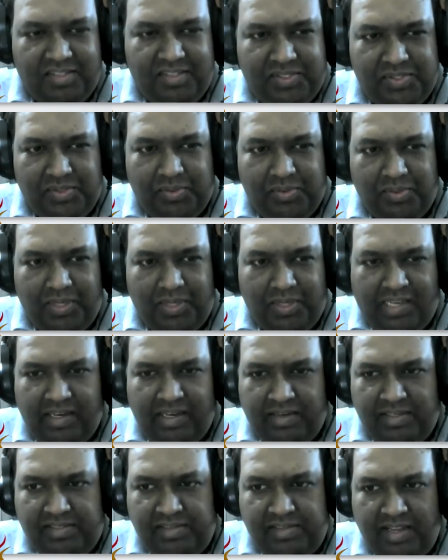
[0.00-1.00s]
So I
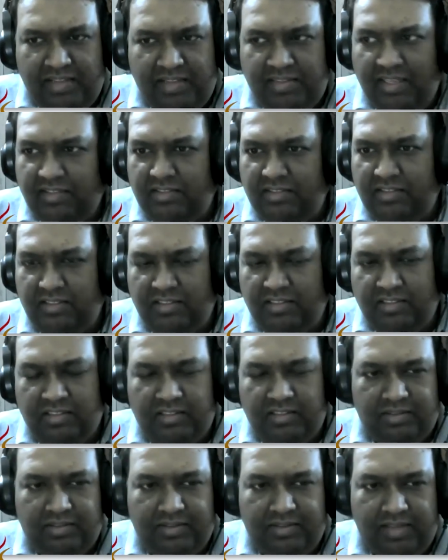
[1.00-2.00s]
understand that uh,
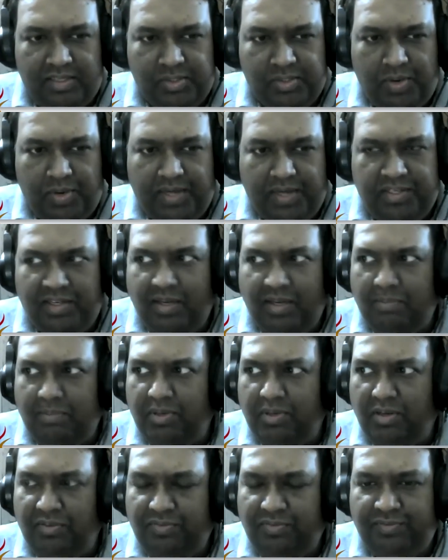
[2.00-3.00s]
there's quite a
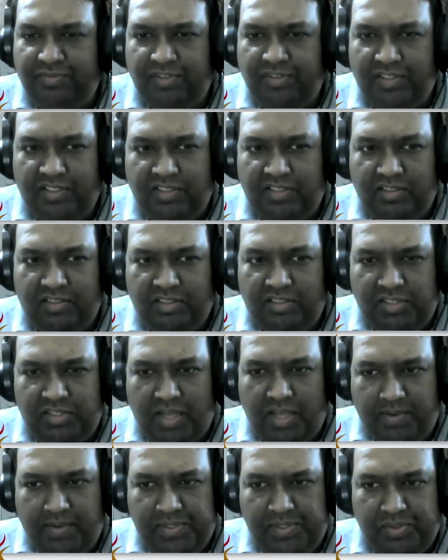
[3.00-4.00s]
number of uh,
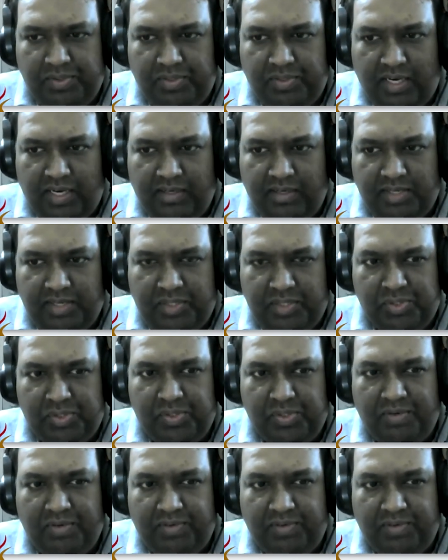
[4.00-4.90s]
Java Institute undergraduates who are